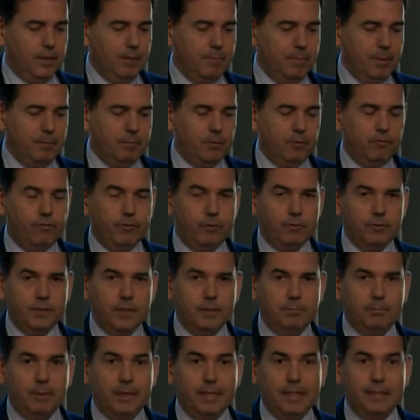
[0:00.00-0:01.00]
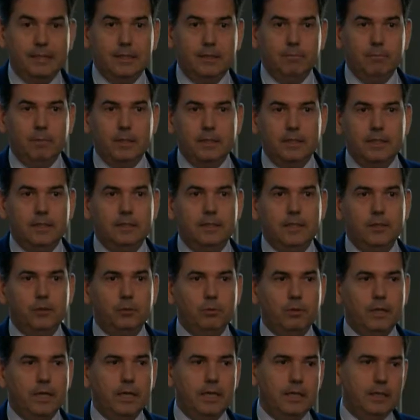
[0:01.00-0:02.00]
people from the Spanish embassy in the
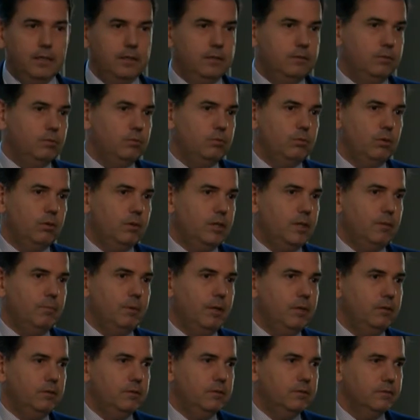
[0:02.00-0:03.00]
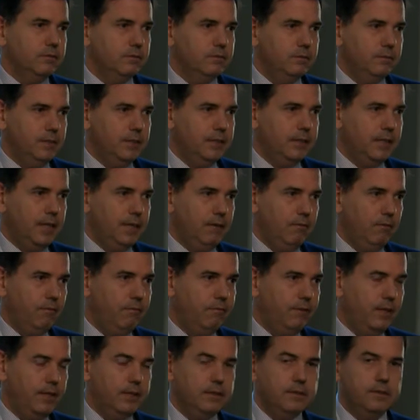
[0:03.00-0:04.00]
UK to talk about these kind of
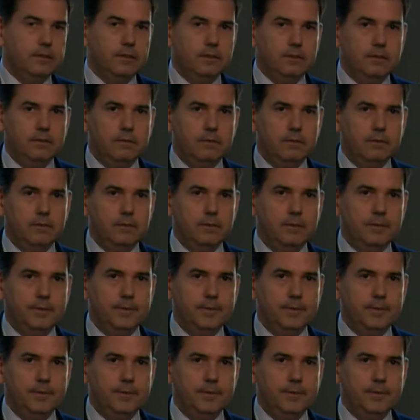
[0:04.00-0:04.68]
things, and